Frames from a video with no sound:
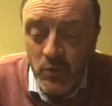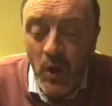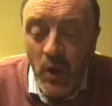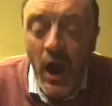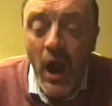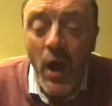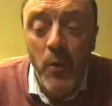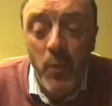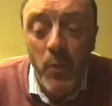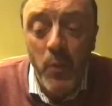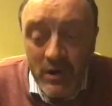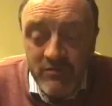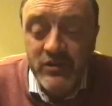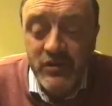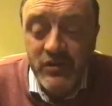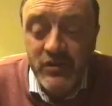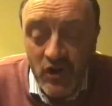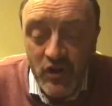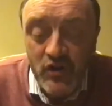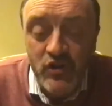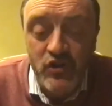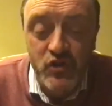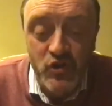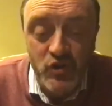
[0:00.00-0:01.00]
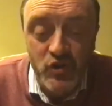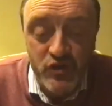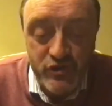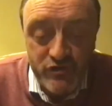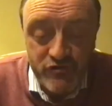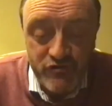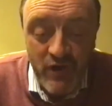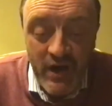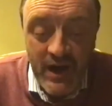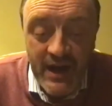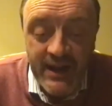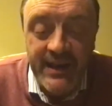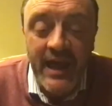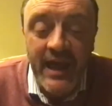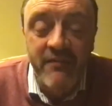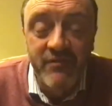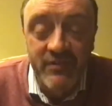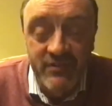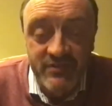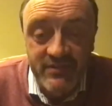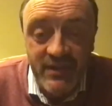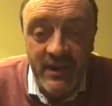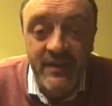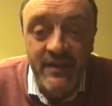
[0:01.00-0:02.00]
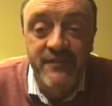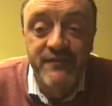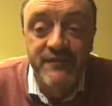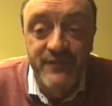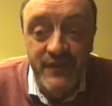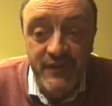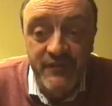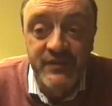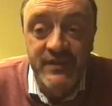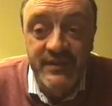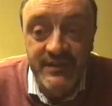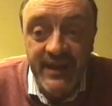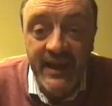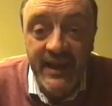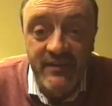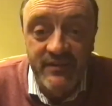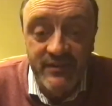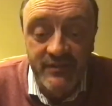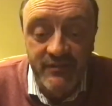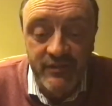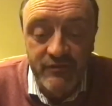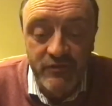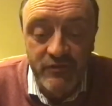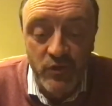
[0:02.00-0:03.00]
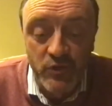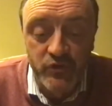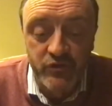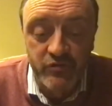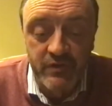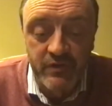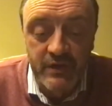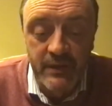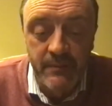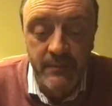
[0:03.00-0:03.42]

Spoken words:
I will return to your shrine and recite 50 decades of the rosary.